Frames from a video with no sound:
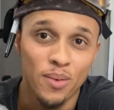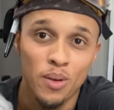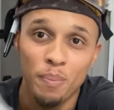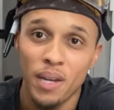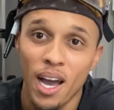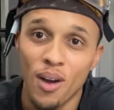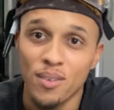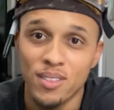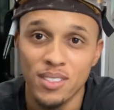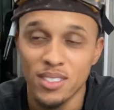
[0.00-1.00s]
rip it out,
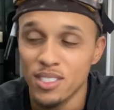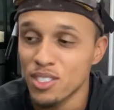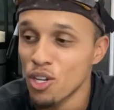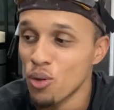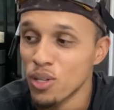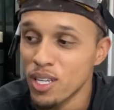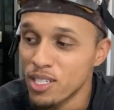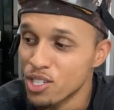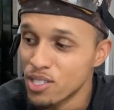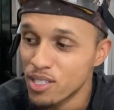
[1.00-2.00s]
totally
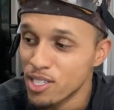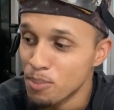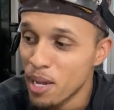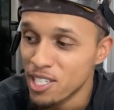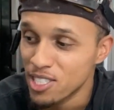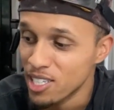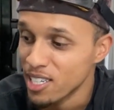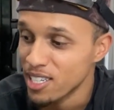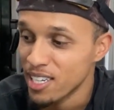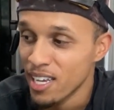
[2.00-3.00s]
just dismantle
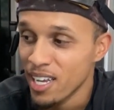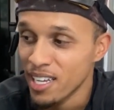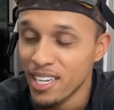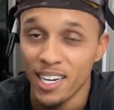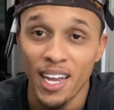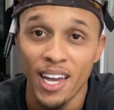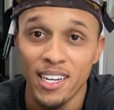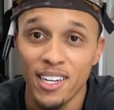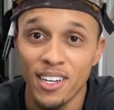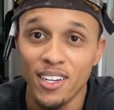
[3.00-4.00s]
it and get it out of
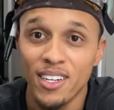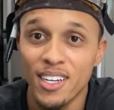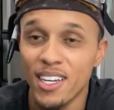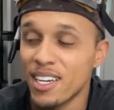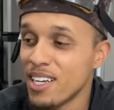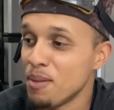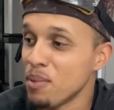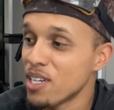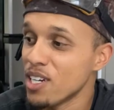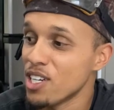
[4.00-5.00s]
here,
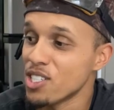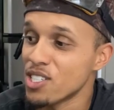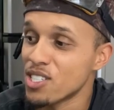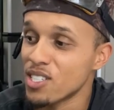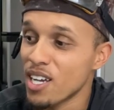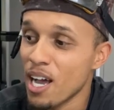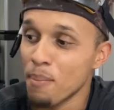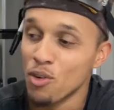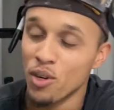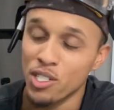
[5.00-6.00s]
because
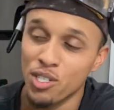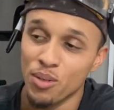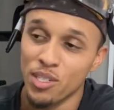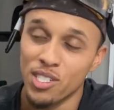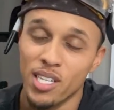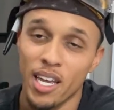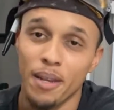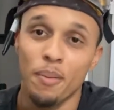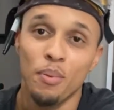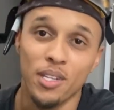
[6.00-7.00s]
I'm going to
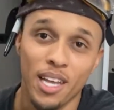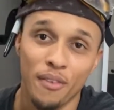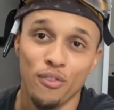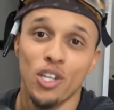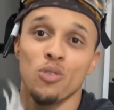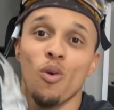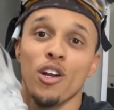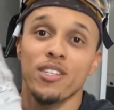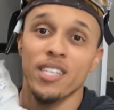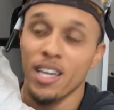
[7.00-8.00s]
instead put that fresh
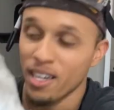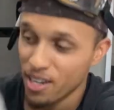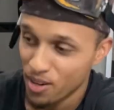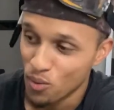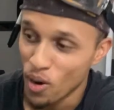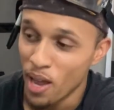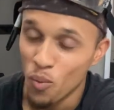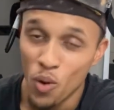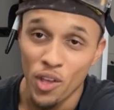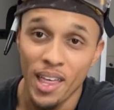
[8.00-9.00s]
water tank right
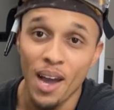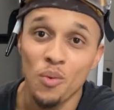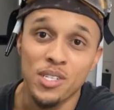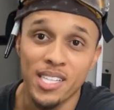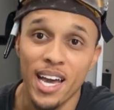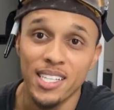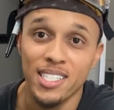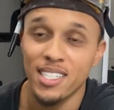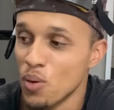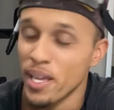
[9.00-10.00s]
where that was at.
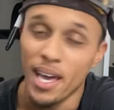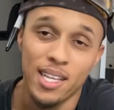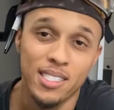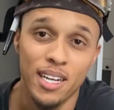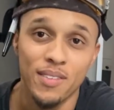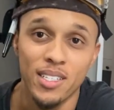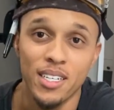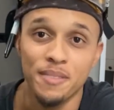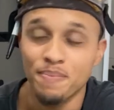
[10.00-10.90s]
Yeah, that's gonna have to get done.